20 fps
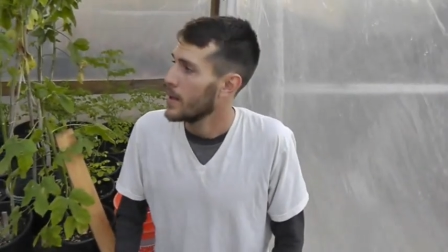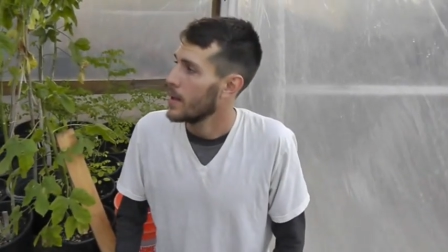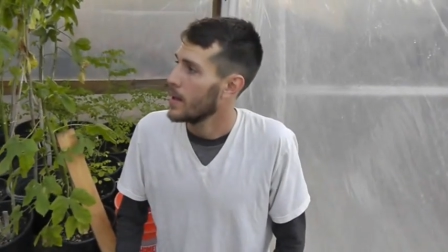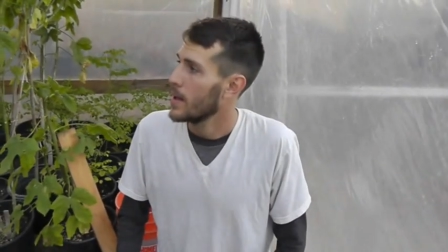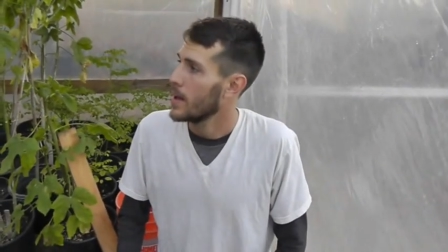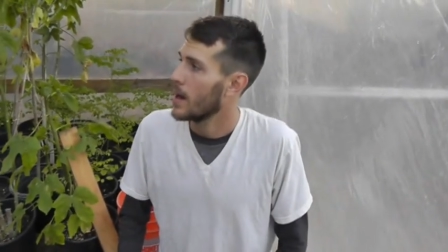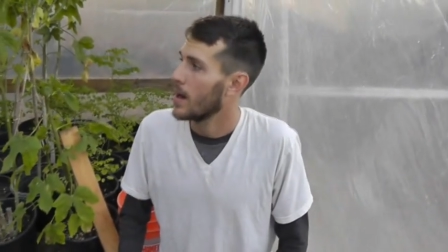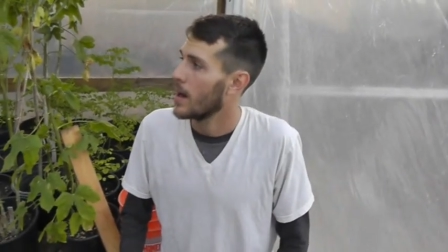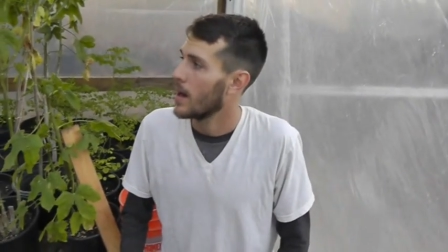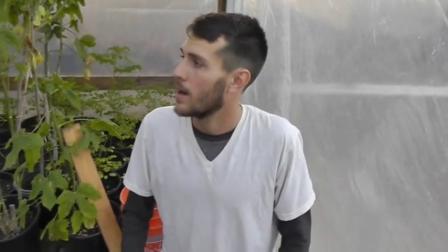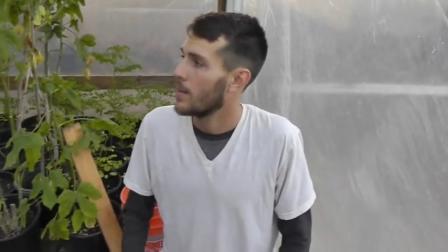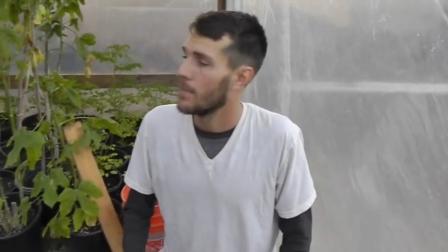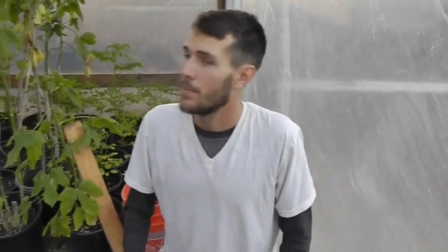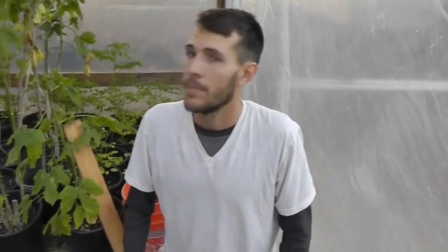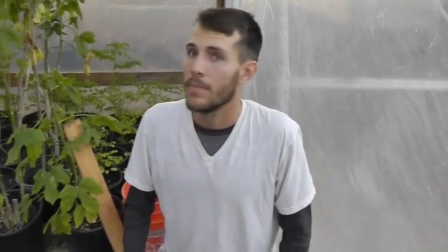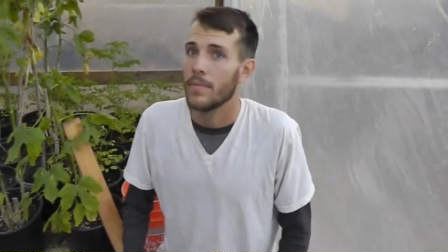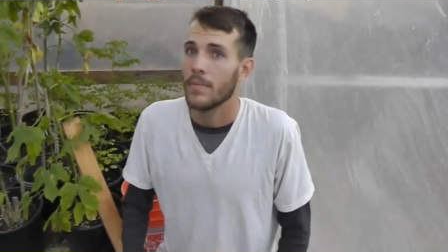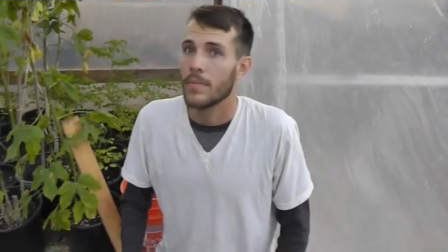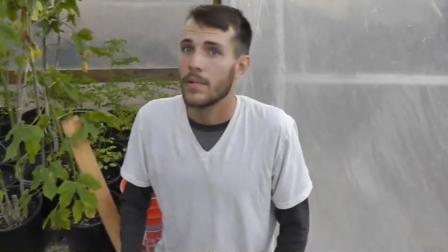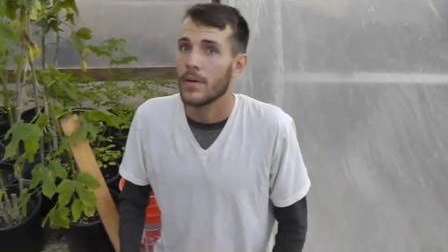Which um, is
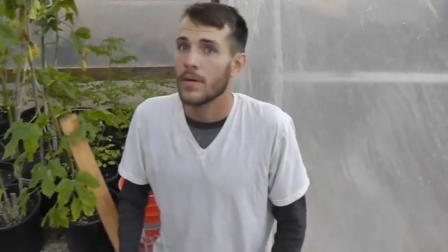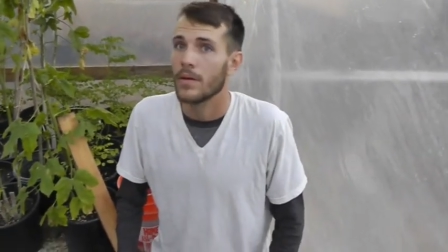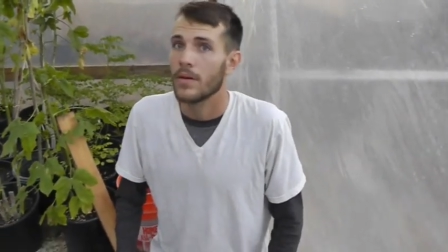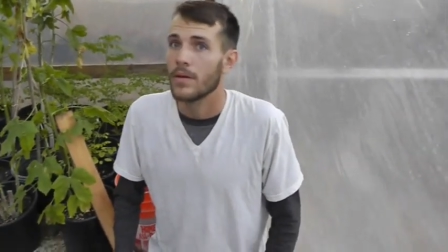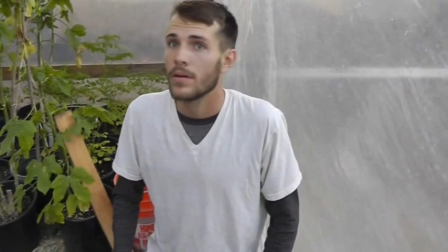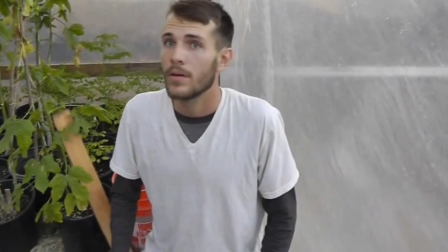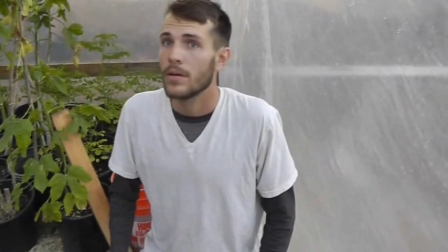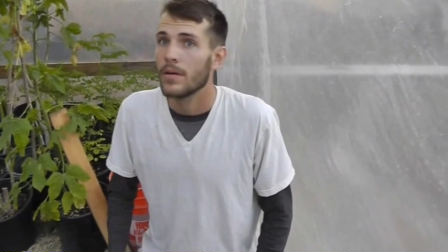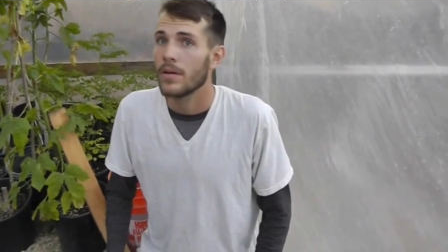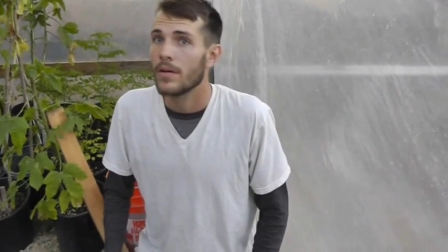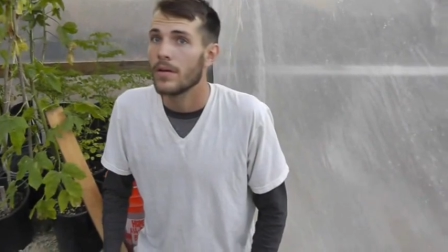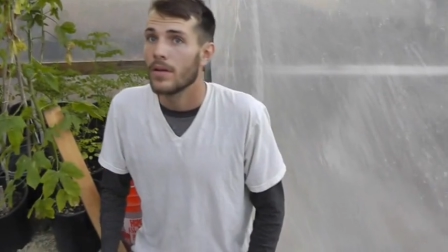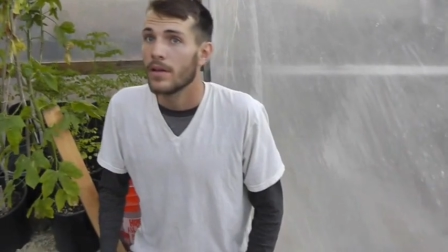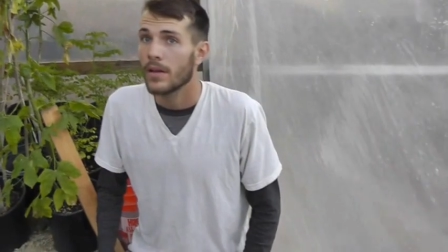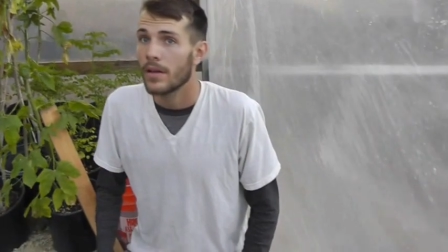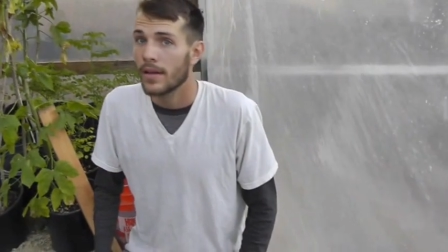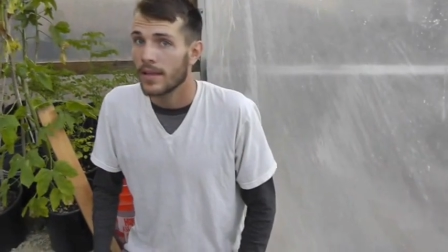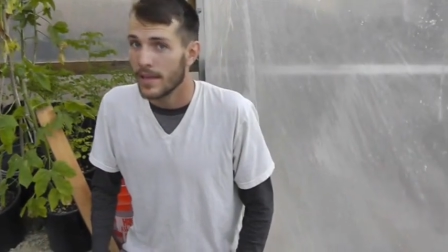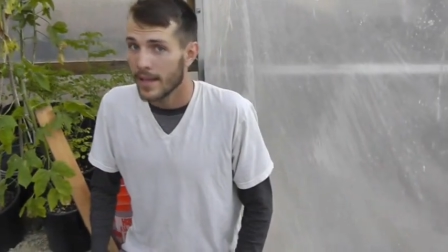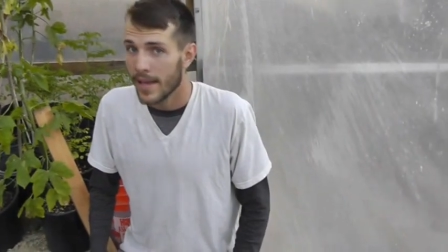very efficient because you barely
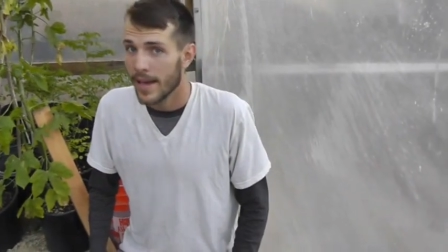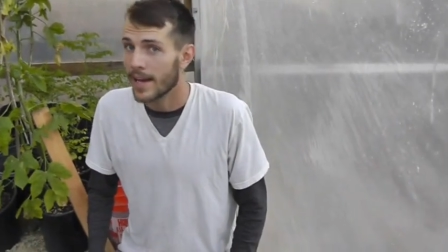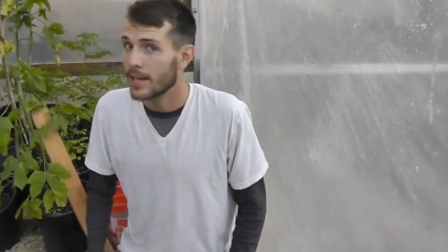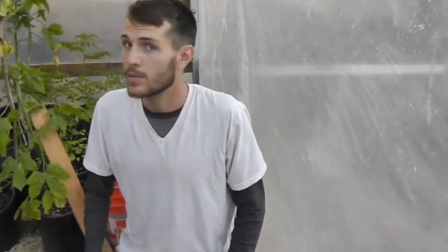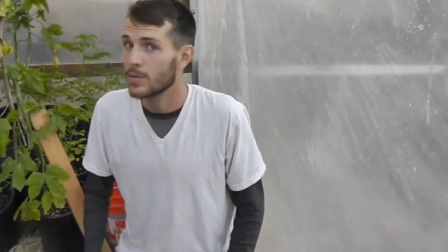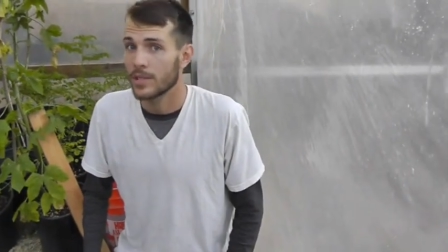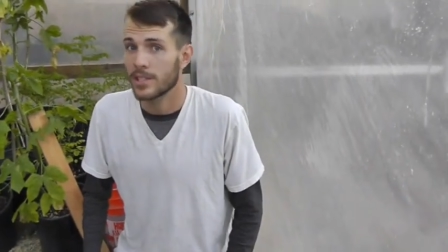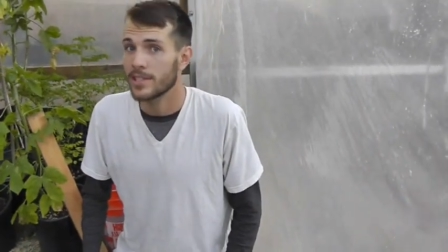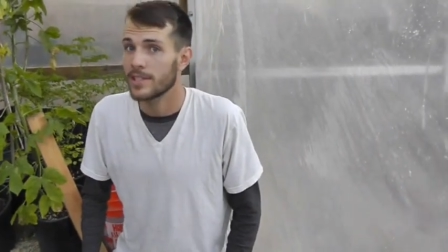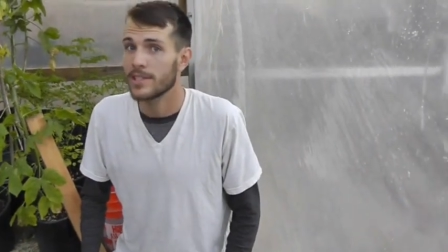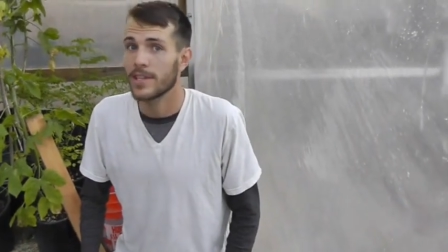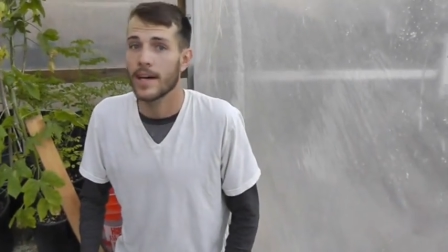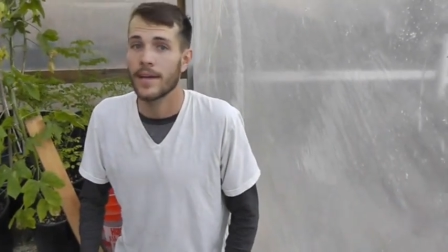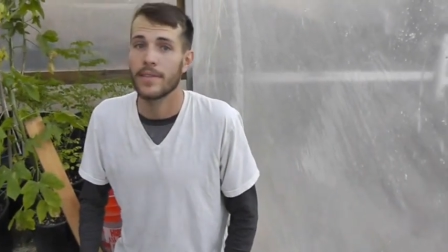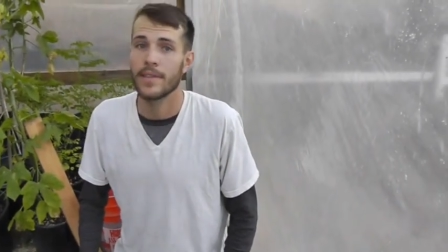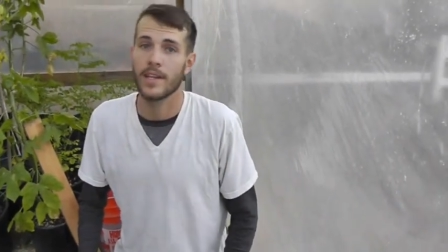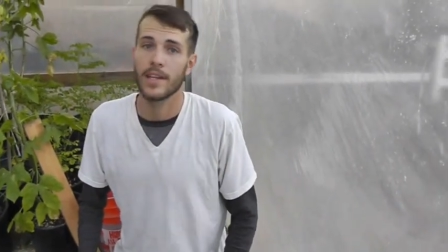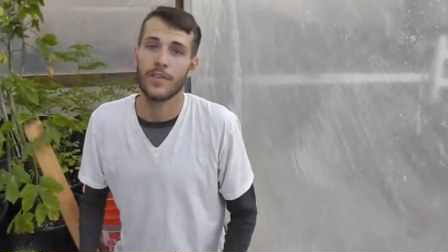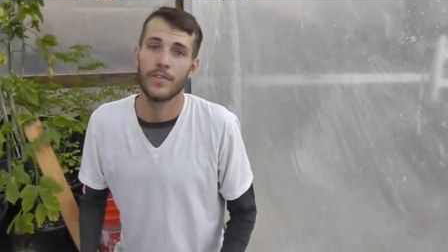added yes, which is nothing.